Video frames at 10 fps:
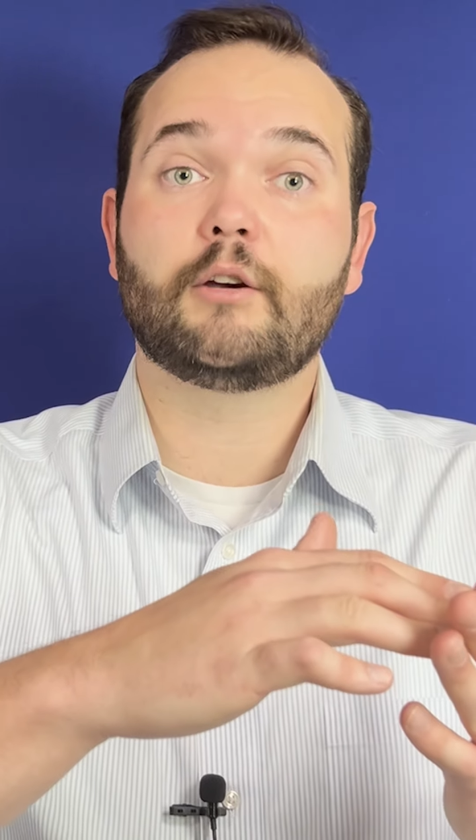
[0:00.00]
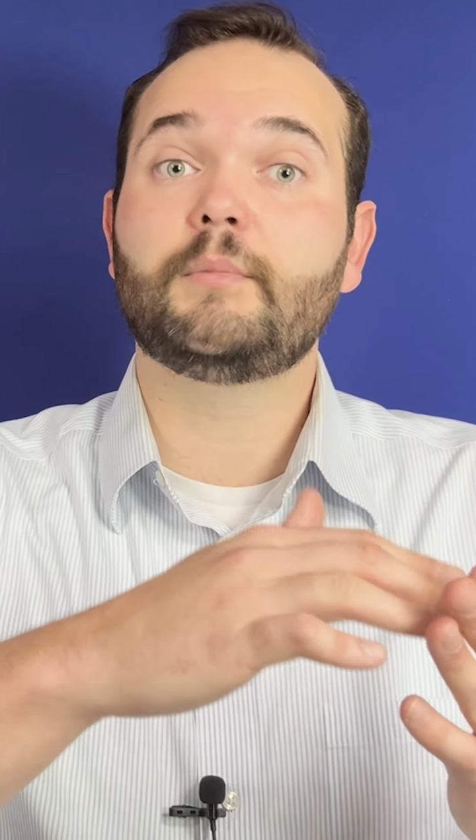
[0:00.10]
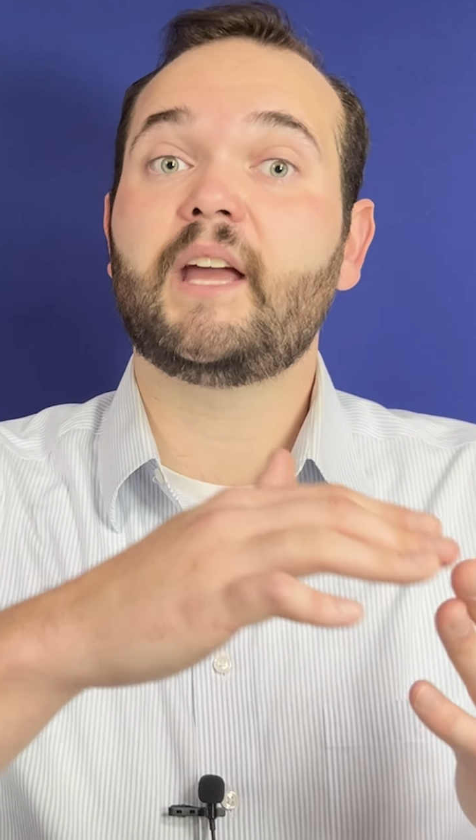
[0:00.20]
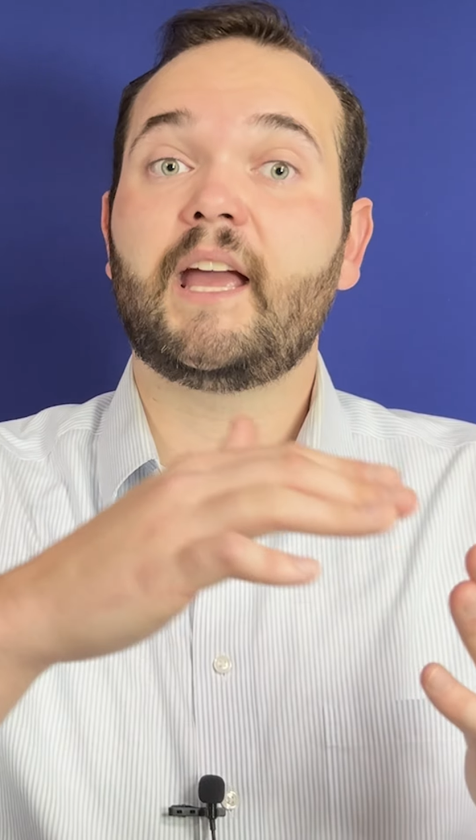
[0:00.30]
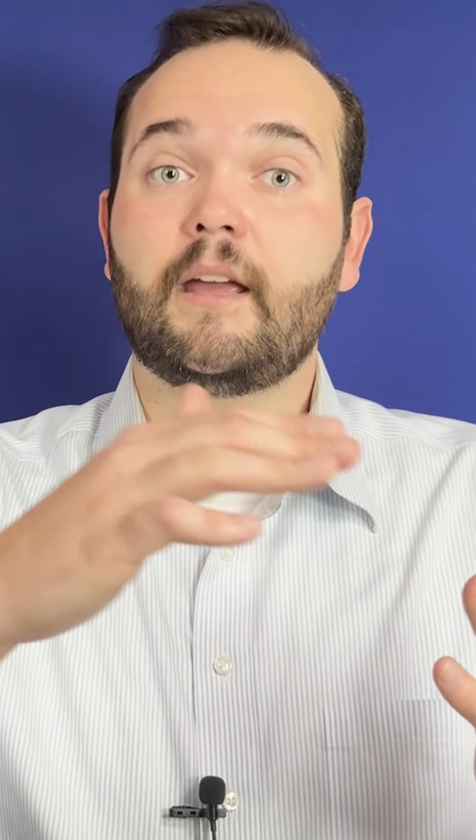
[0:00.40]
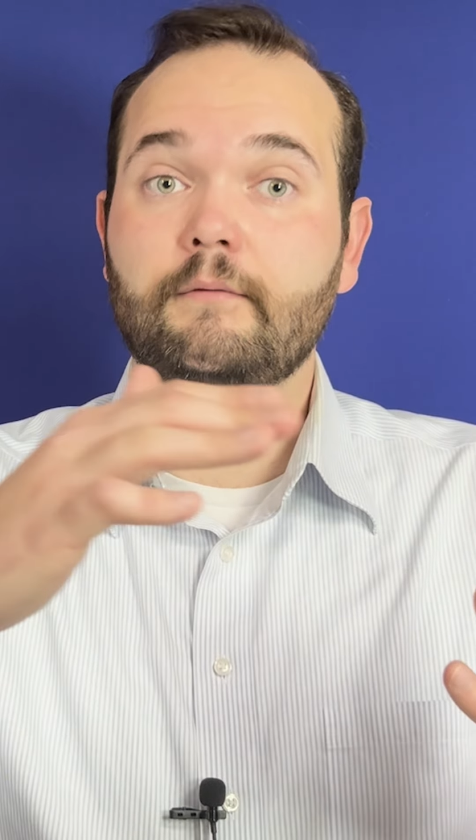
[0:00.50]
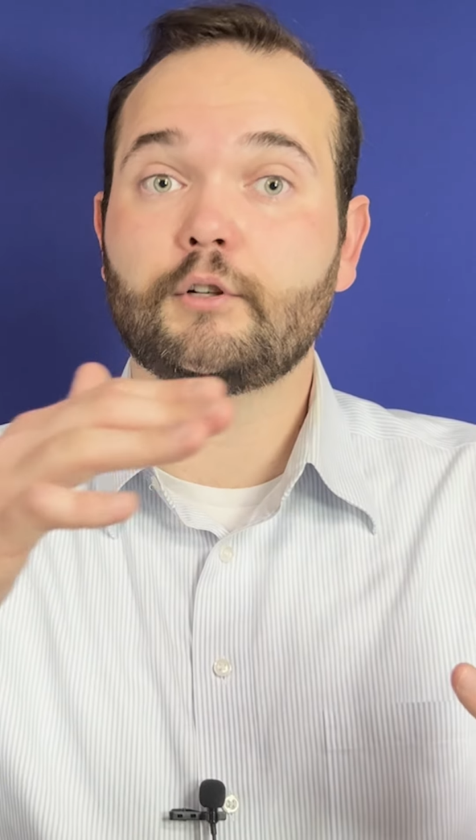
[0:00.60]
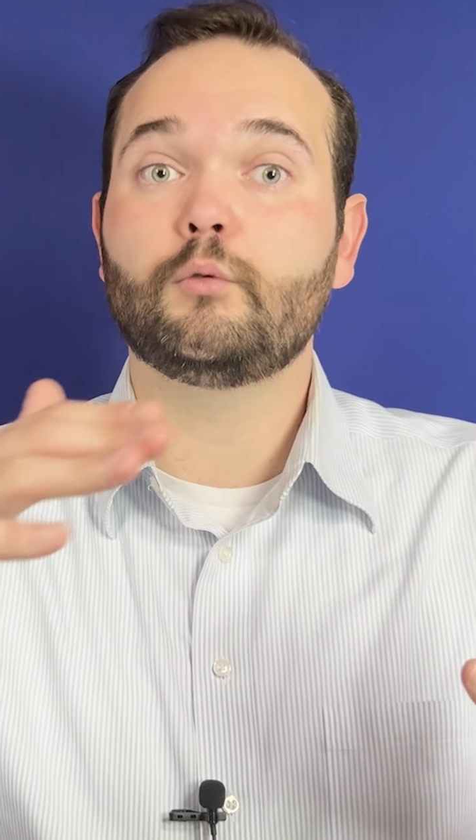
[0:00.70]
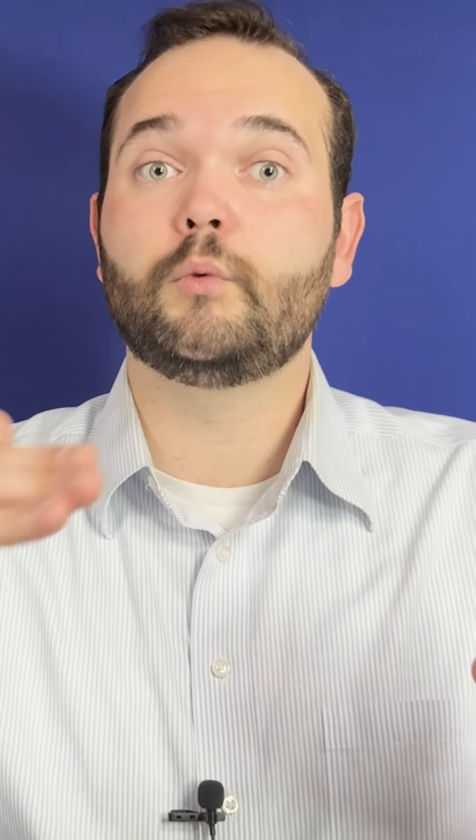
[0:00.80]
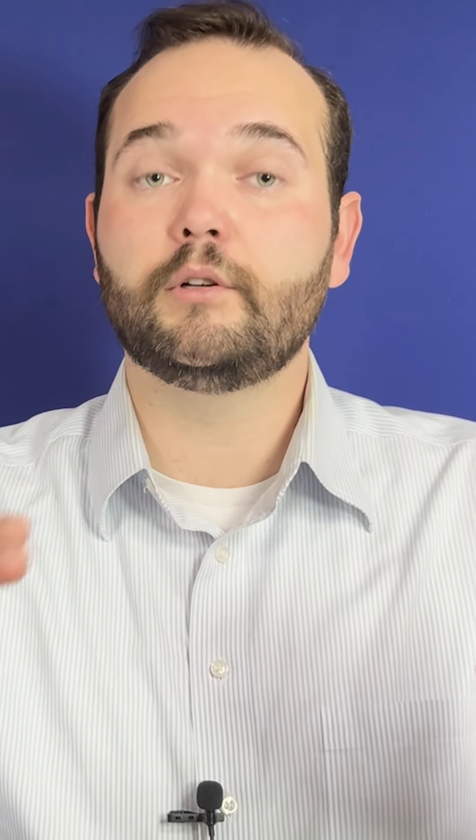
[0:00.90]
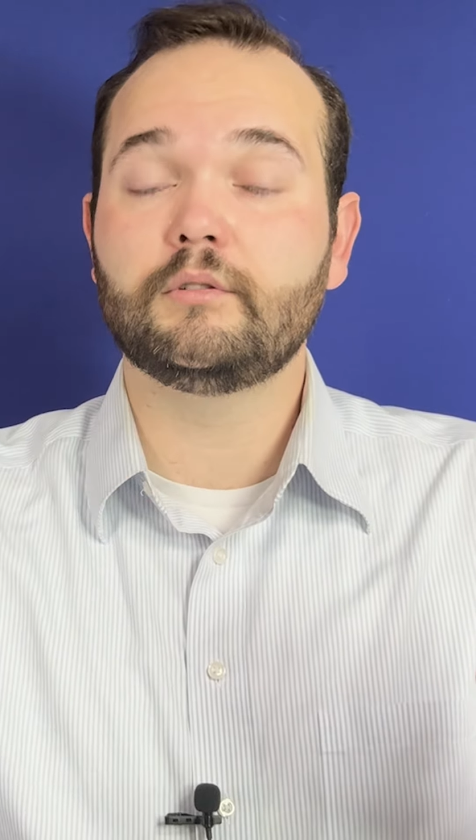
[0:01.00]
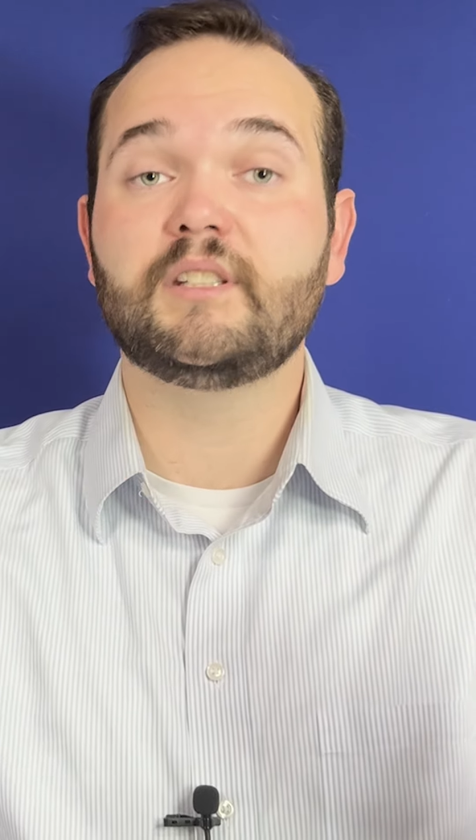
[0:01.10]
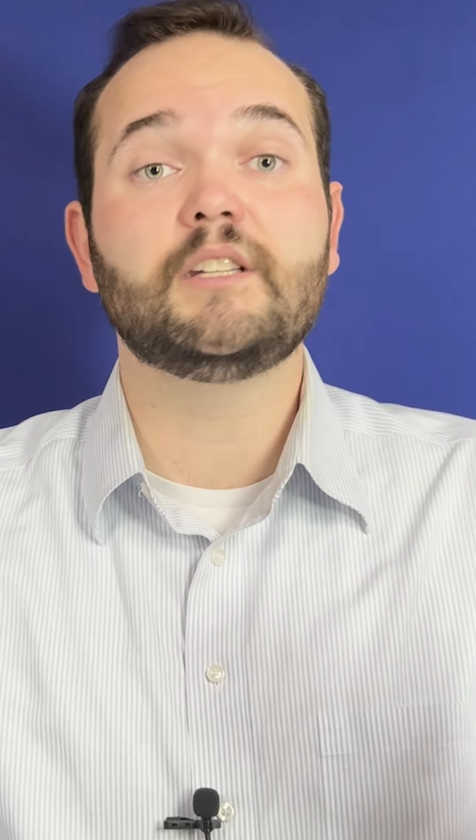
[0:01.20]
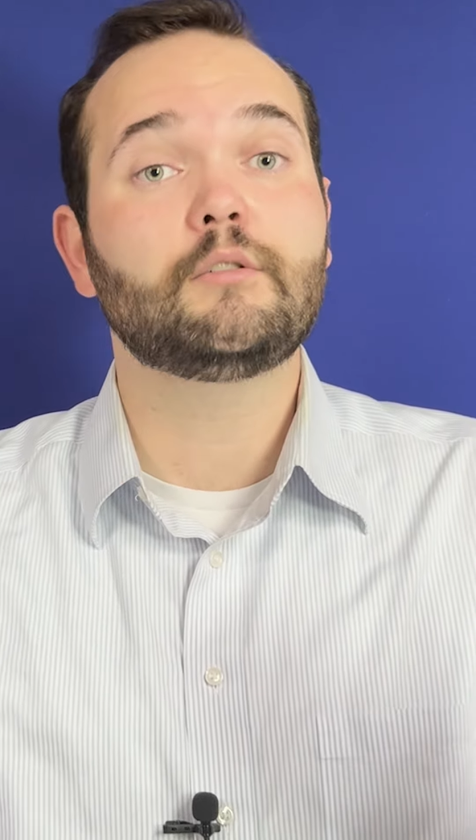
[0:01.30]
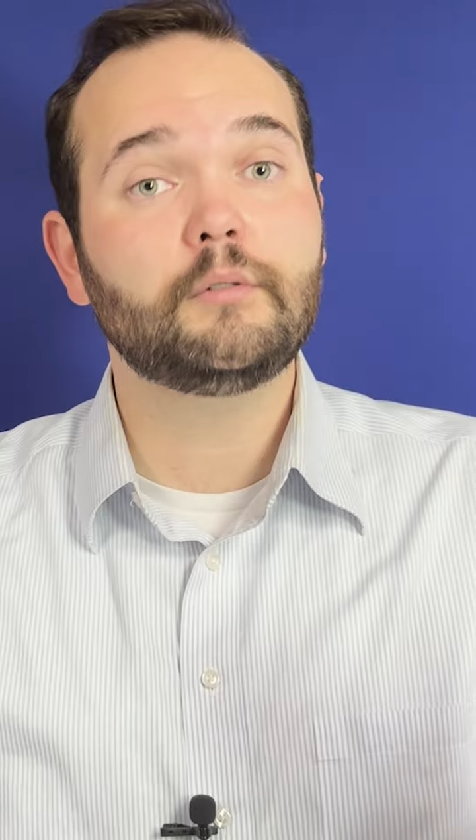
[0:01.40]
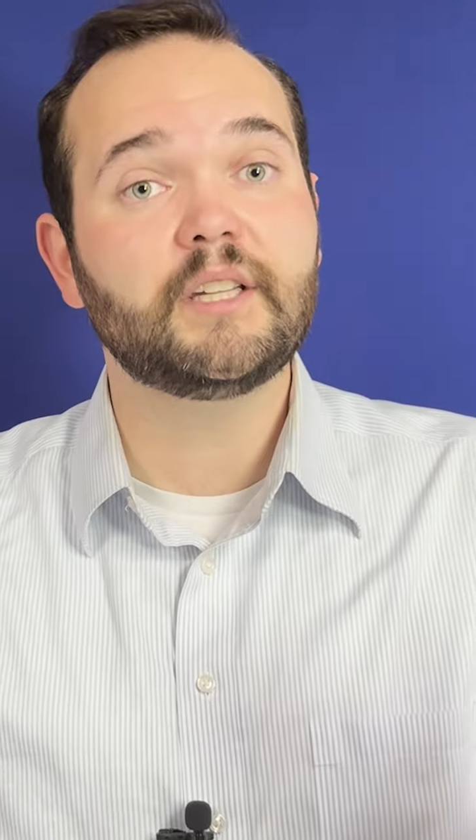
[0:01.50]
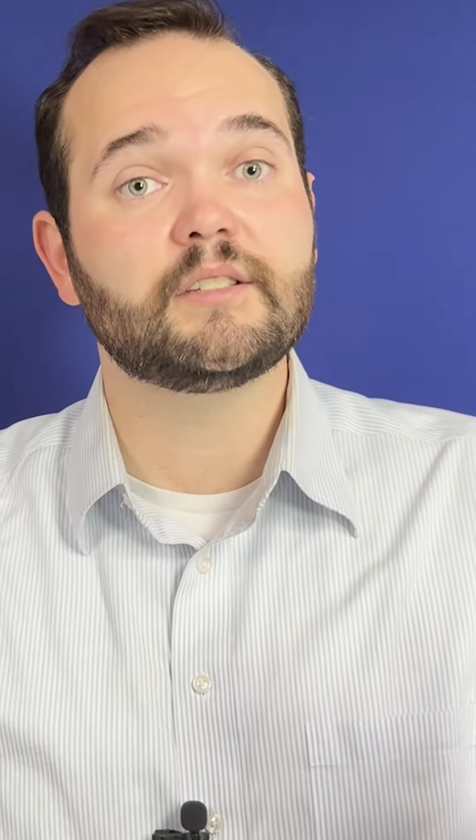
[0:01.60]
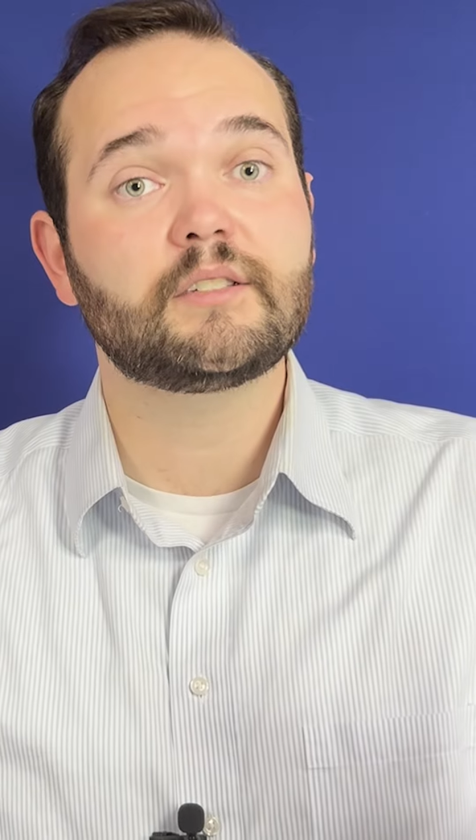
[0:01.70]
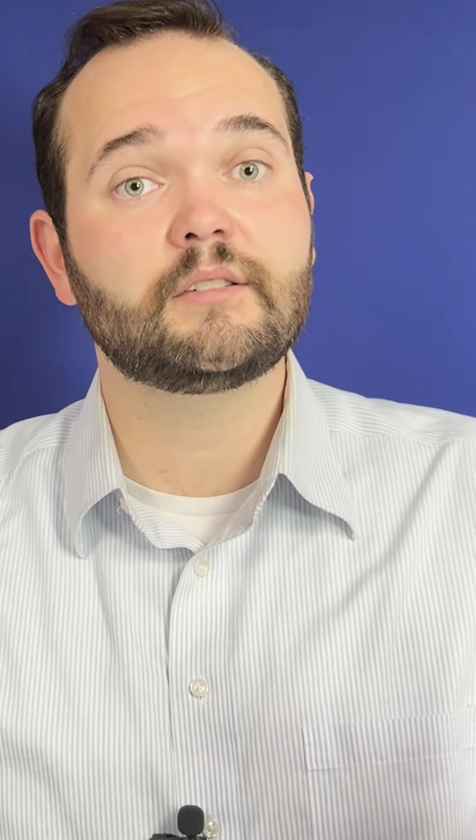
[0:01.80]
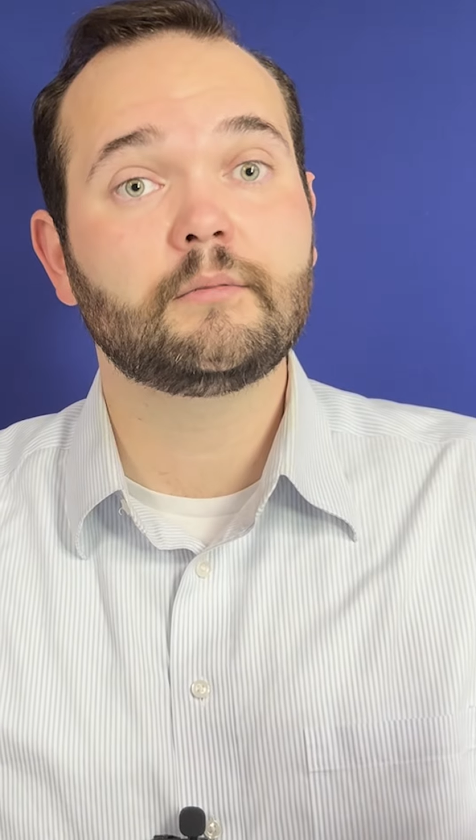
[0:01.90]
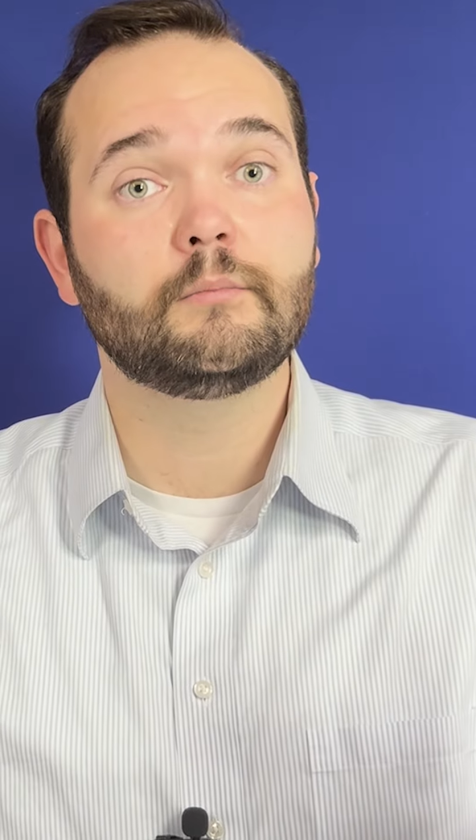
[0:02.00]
behavior will decrease,